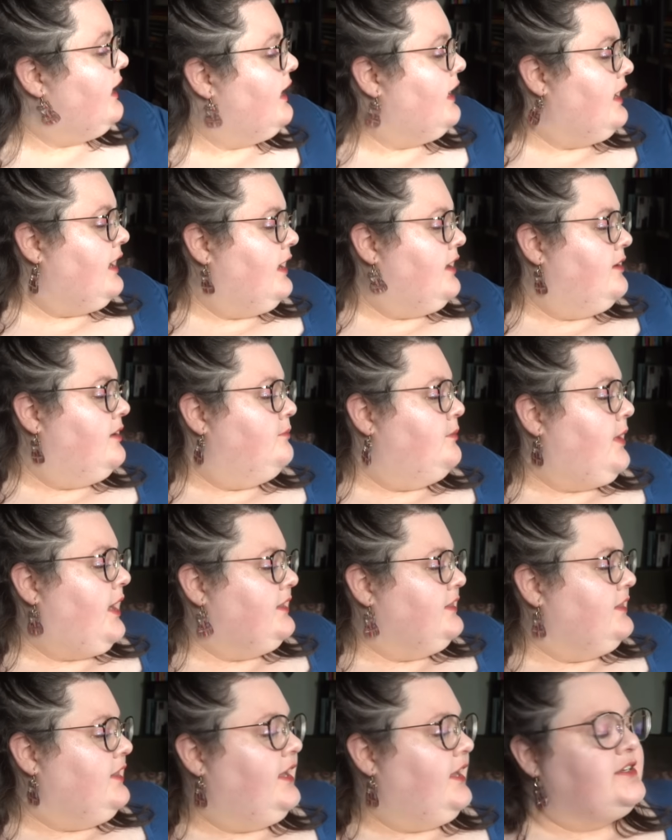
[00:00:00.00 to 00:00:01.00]
Um,
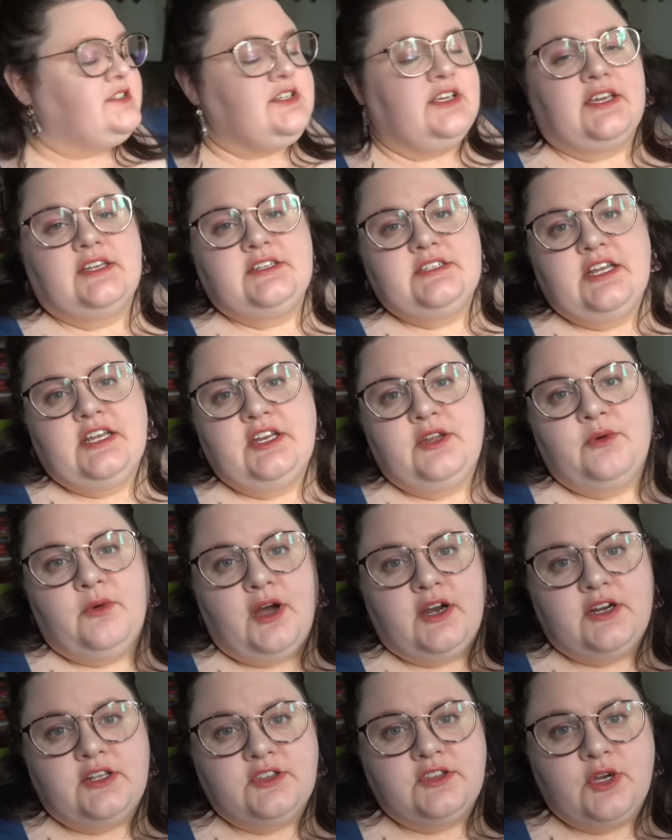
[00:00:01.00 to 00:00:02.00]
I'd like to continue
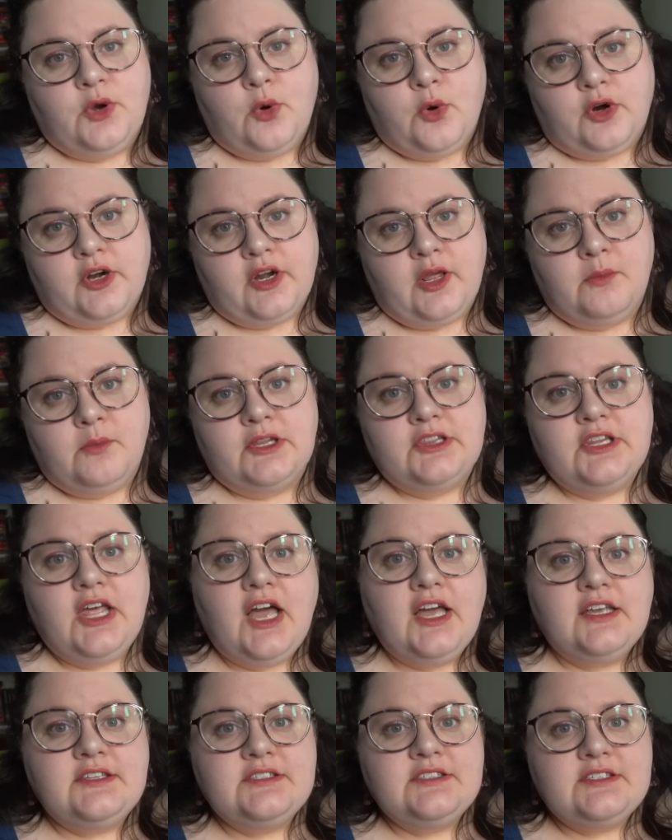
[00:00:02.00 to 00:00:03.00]
on in the Courtney
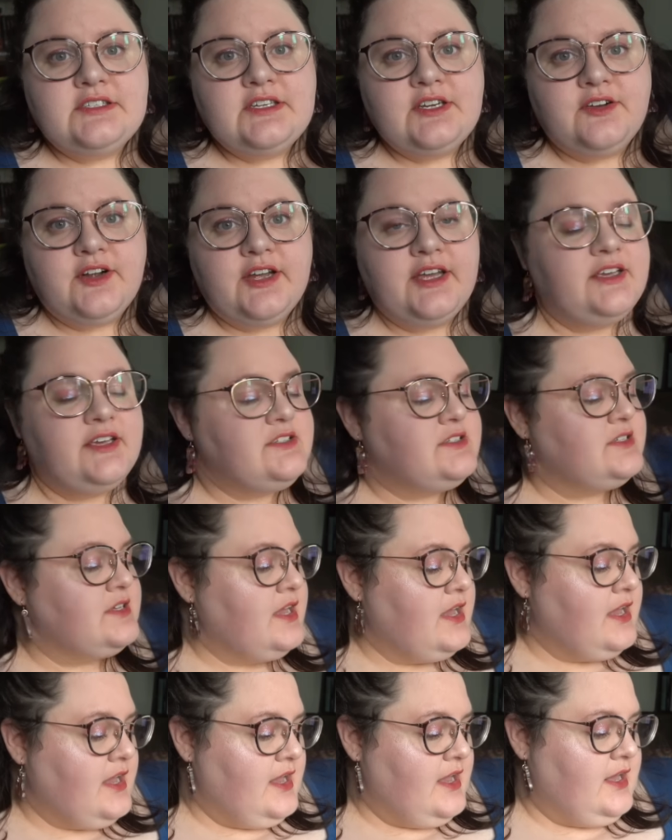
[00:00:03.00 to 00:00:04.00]
Milan series.
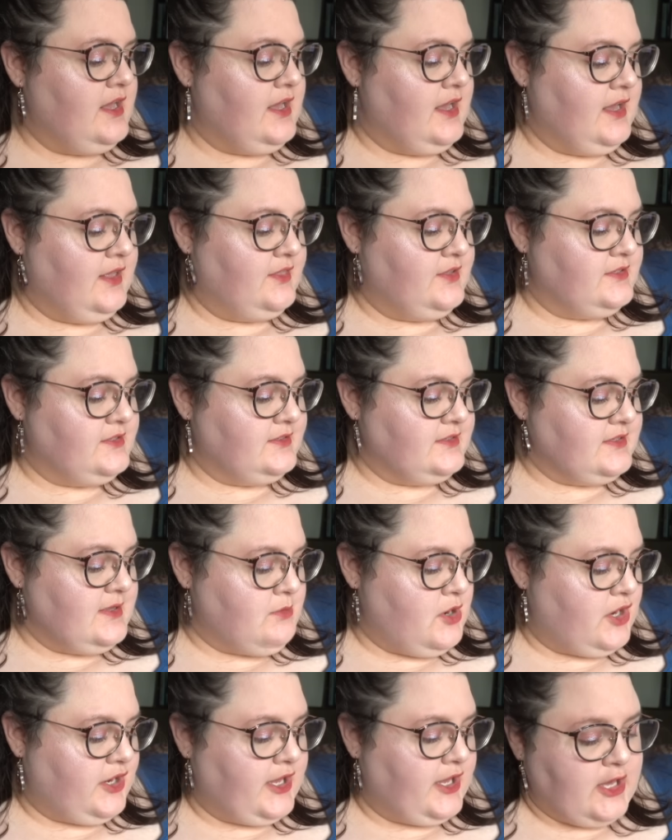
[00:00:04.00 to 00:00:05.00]
Uh, this is The
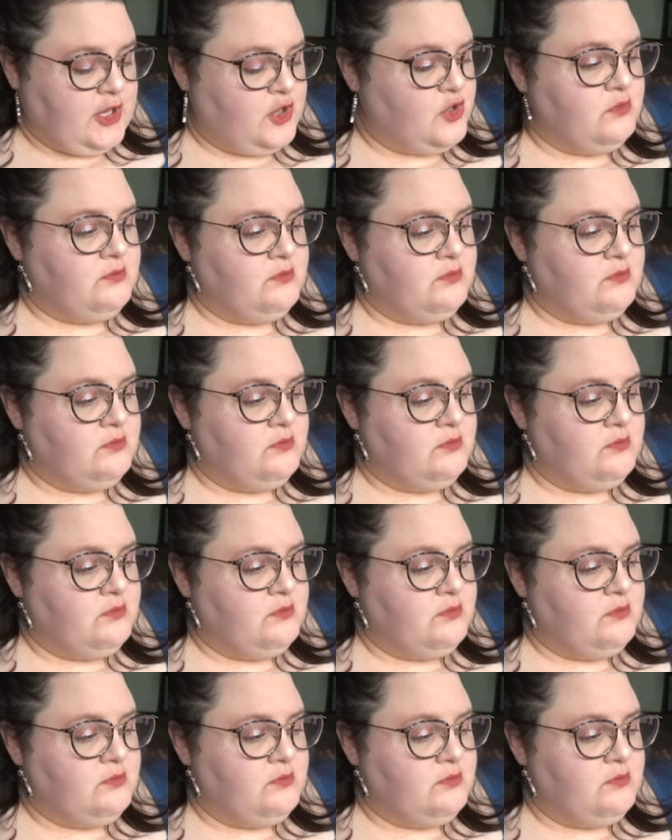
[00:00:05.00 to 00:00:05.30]
Marquis Who